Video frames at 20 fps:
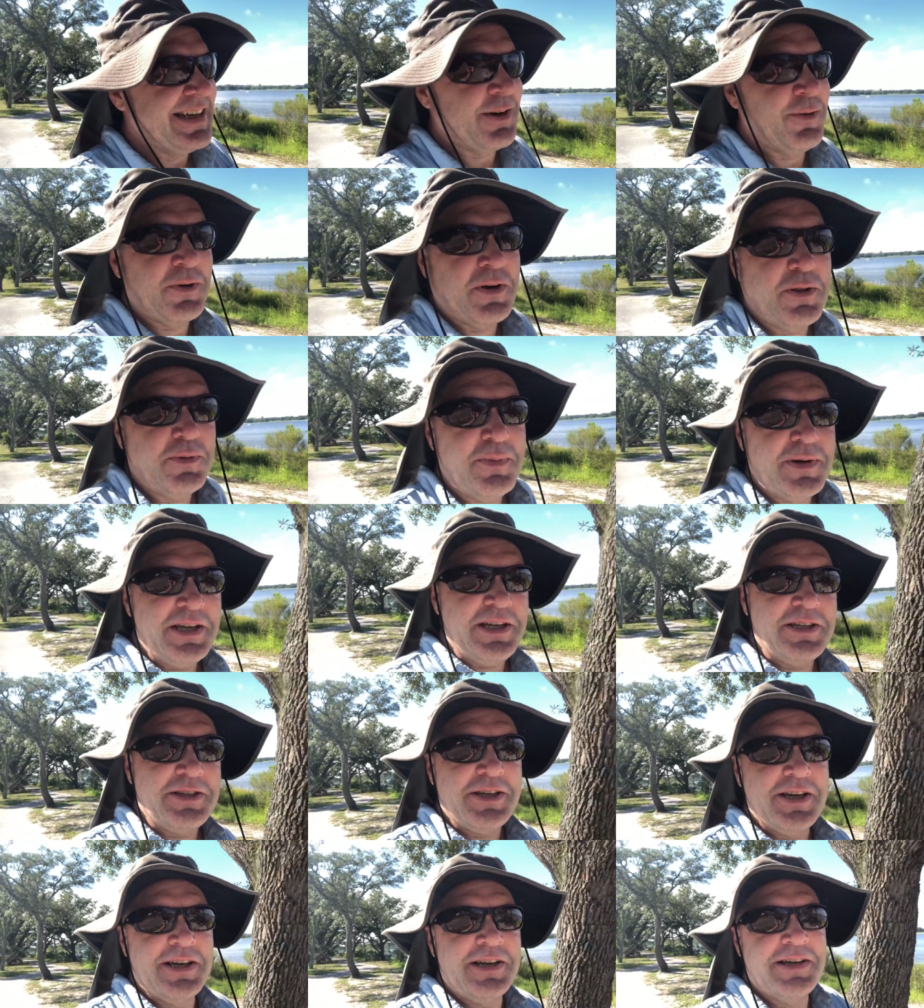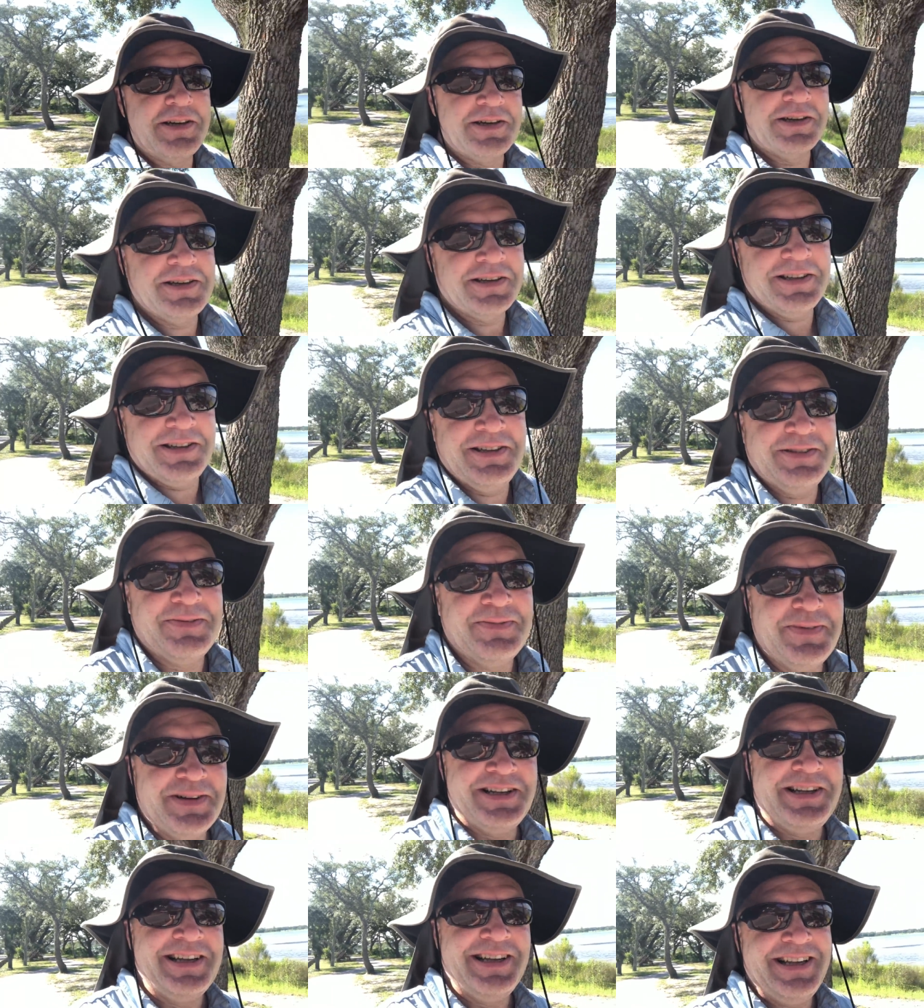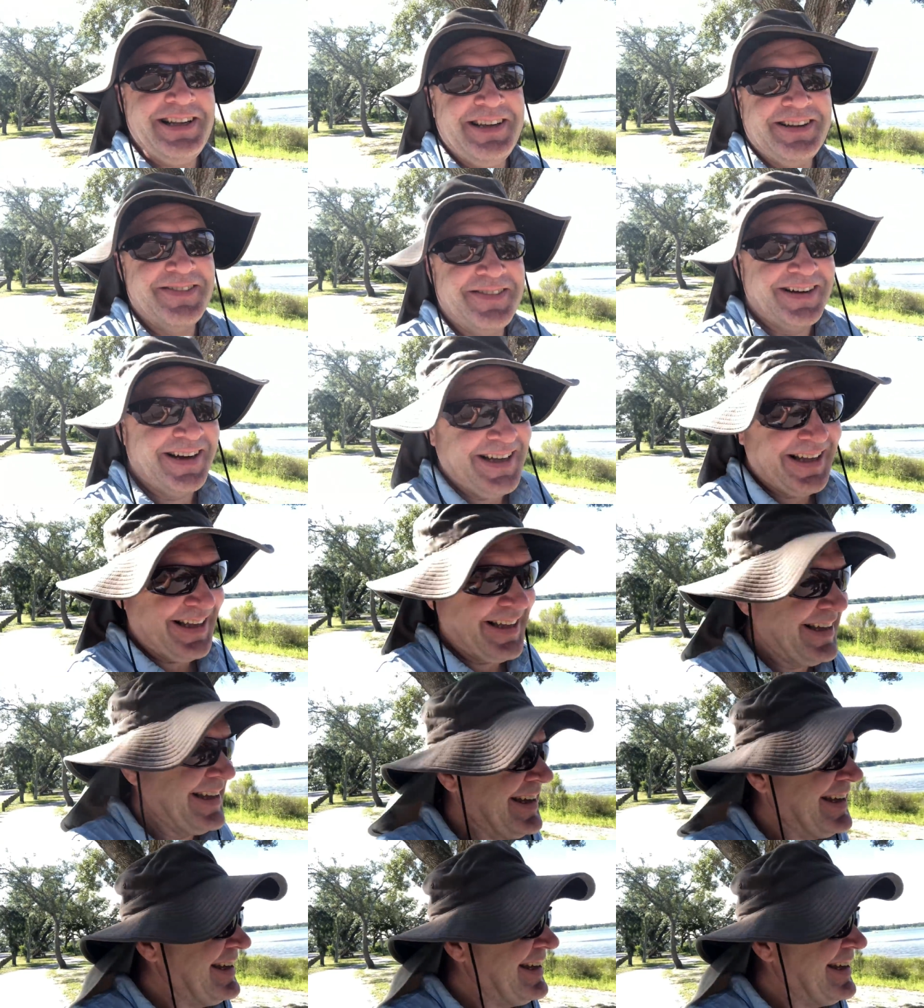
going to the beach. Anyway,